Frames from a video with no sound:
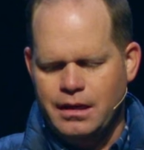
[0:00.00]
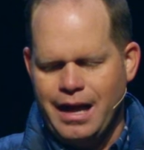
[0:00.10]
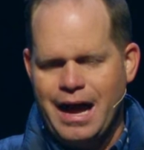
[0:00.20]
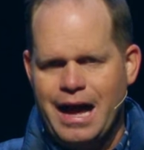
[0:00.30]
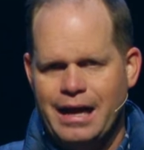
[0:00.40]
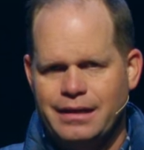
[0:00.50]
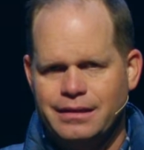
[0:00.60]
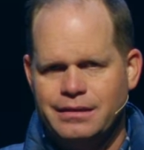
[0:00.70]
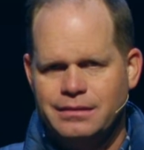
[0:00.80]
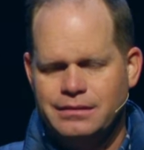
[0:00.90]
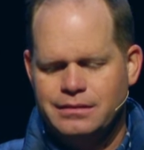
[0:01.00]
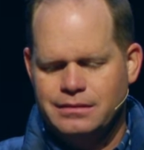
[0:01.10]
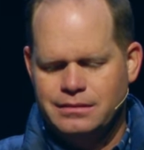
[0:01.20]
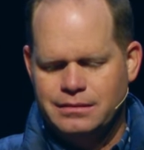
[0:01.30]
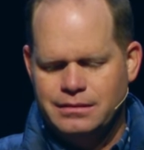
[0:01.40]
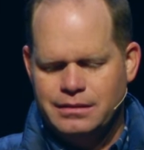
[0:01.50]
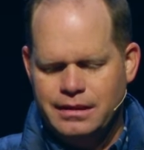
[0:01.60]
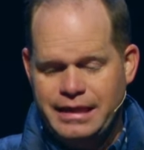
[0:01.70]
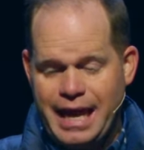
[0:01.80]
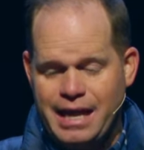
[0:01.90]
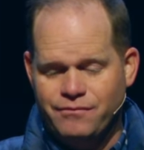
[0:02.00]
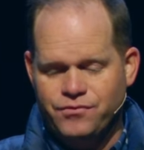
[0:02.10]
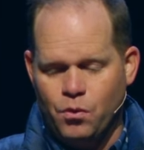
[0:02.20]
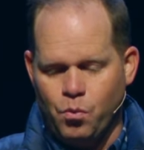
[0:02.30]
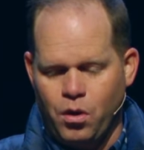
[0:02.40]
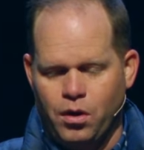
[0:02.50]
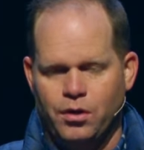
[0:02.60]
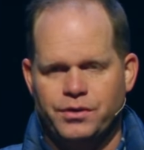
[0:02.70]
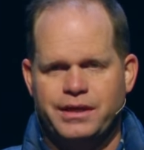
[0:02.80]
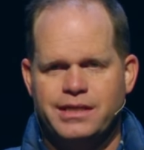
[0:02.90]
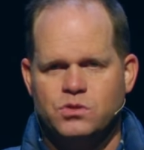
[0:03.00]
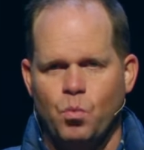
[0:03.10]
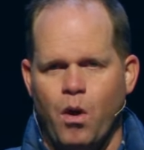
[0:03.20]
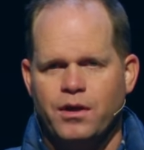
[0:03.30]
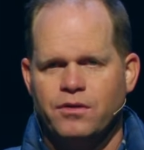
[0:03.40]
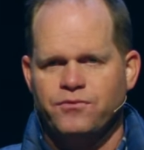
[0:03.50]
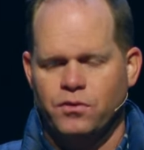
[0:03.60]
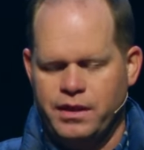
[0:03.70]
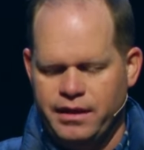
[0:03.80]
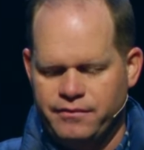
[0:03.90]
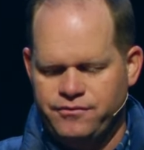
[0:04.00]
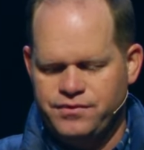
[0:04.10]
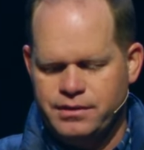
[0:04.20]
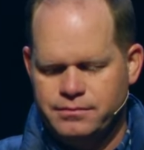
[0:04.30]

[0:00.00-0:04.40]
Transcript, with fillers: God gave the world his wonderful gift.